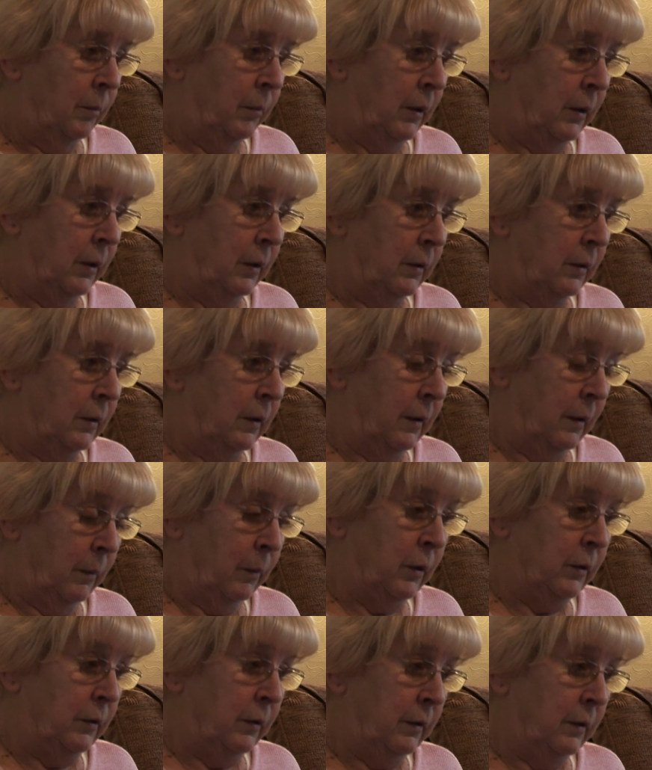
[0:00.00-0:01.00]
and they
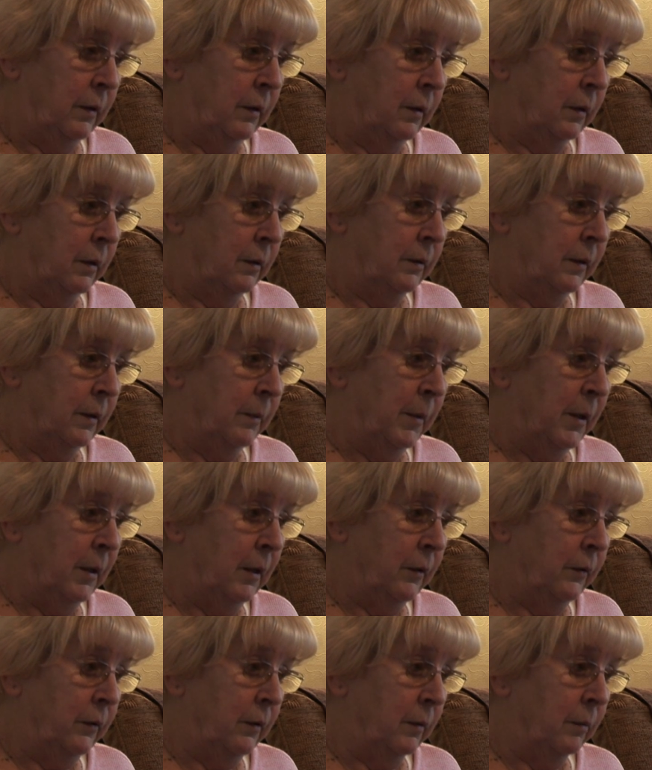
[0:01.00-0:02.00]
wanted to
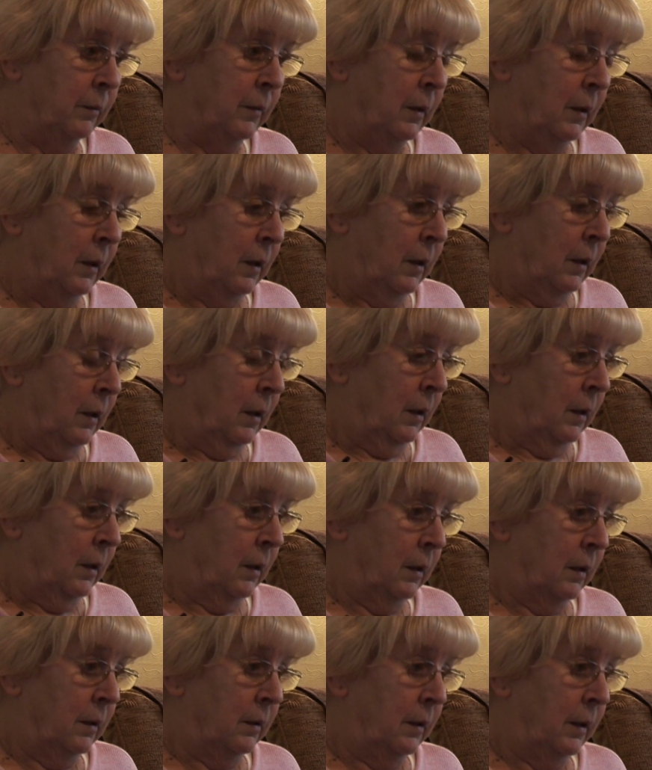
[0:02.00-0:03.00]
demolish them,
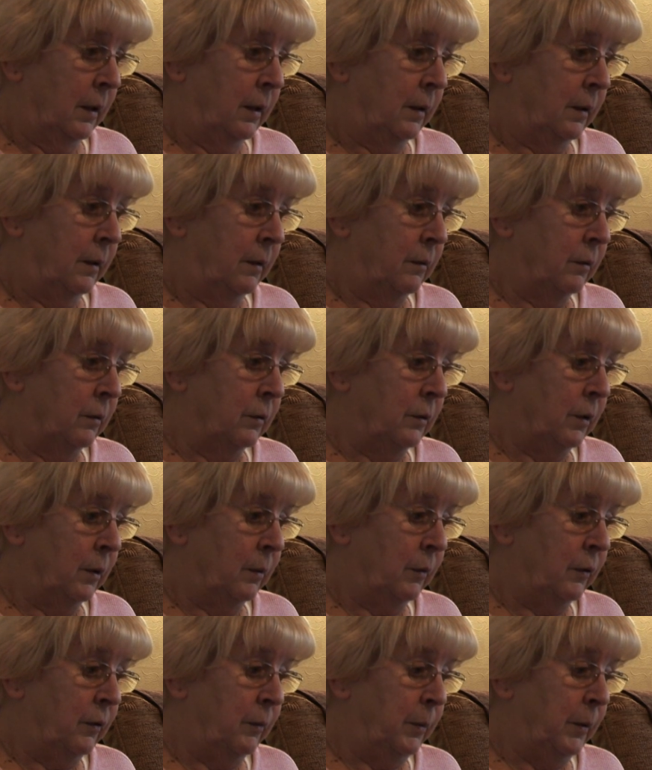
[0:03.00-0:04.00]
and he thought it
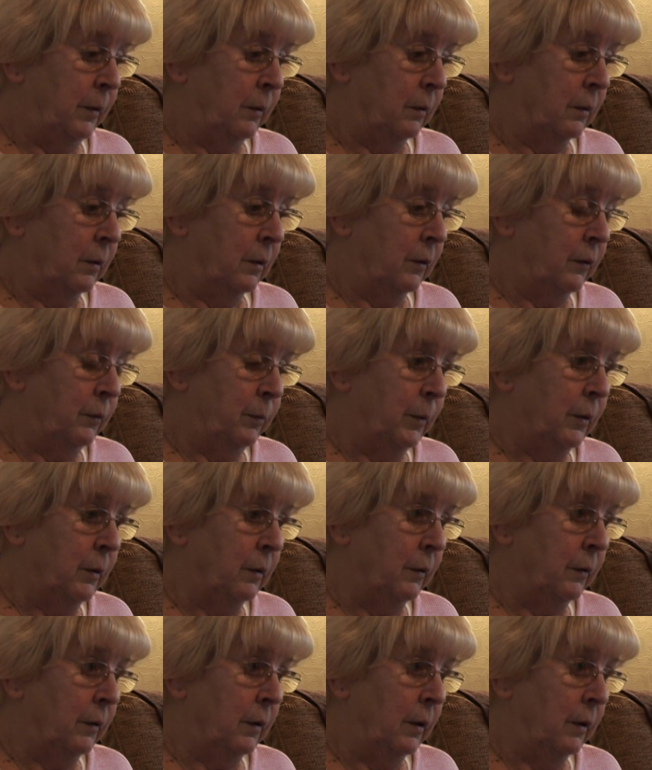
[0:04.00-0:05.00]
would
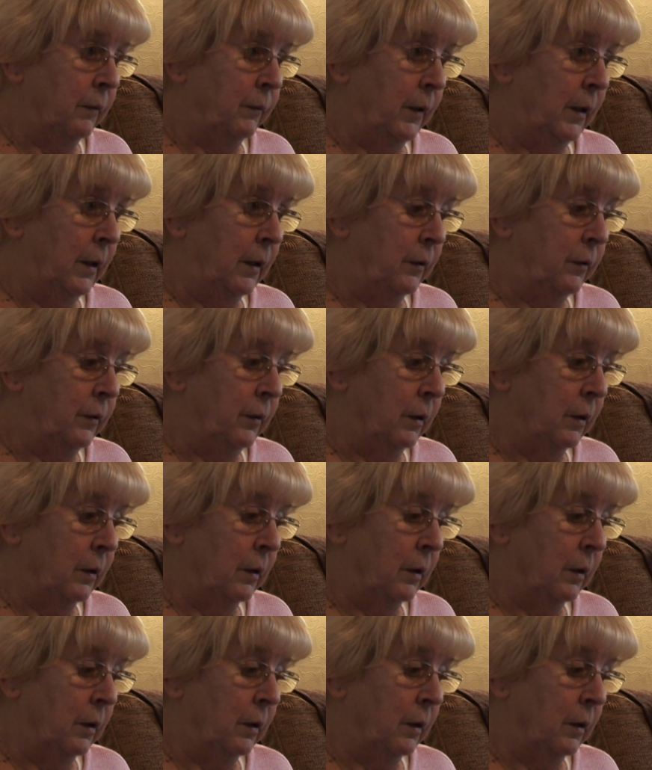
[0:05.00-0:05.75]
spoil the village.